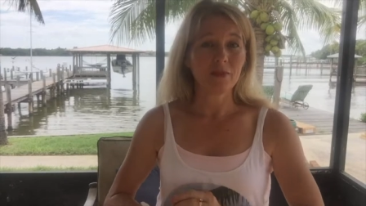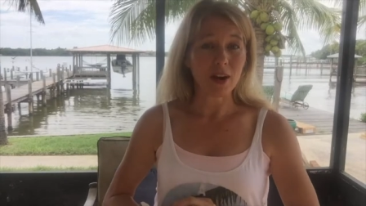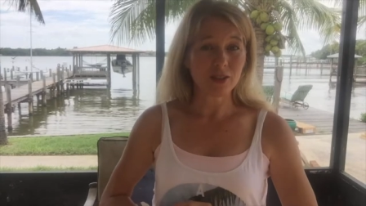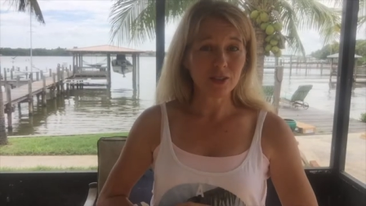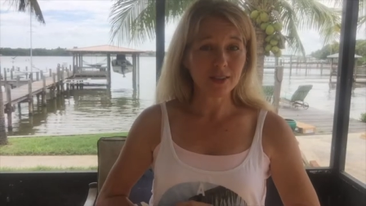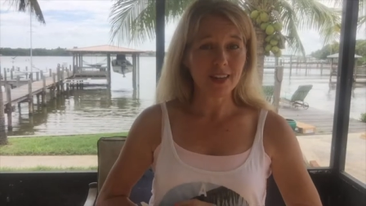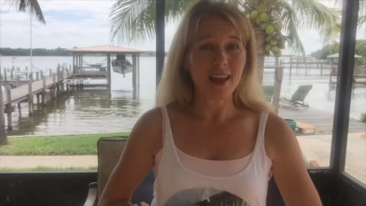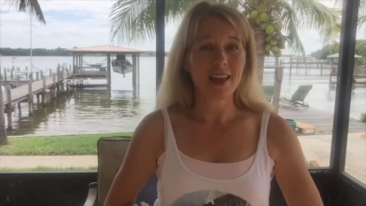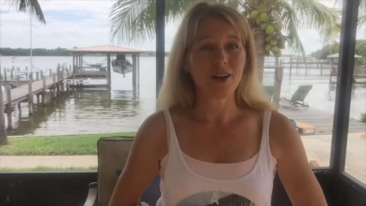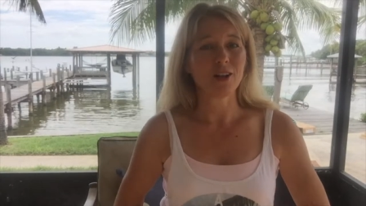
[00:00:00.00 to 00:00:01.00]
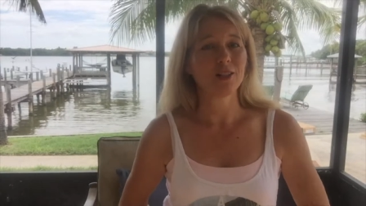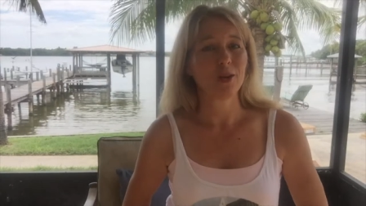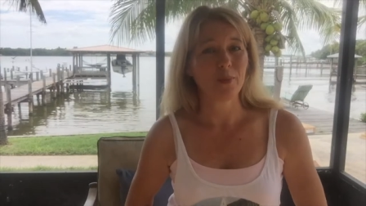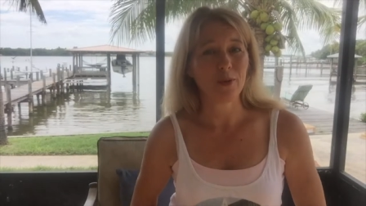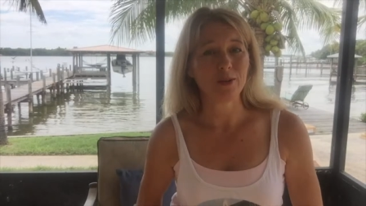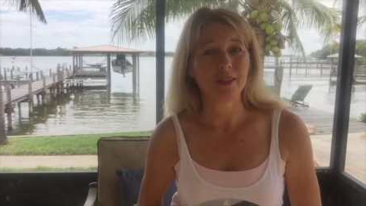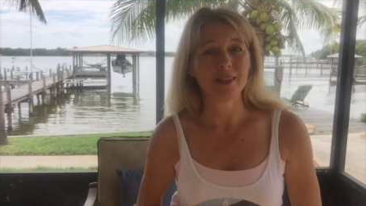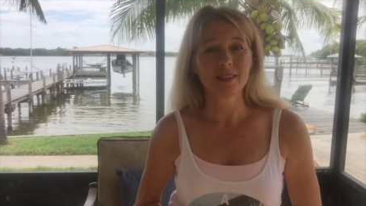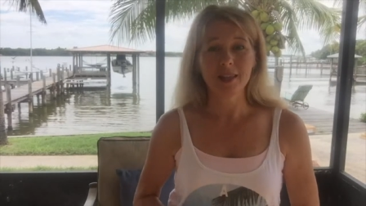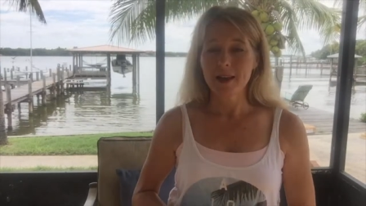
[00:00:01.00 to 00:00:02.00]
fractures and
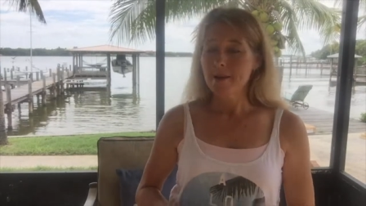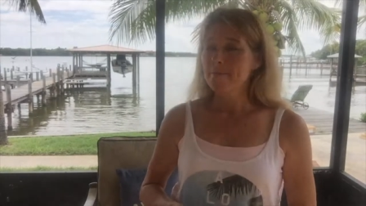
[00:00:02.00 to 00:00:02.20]
osteoporosis.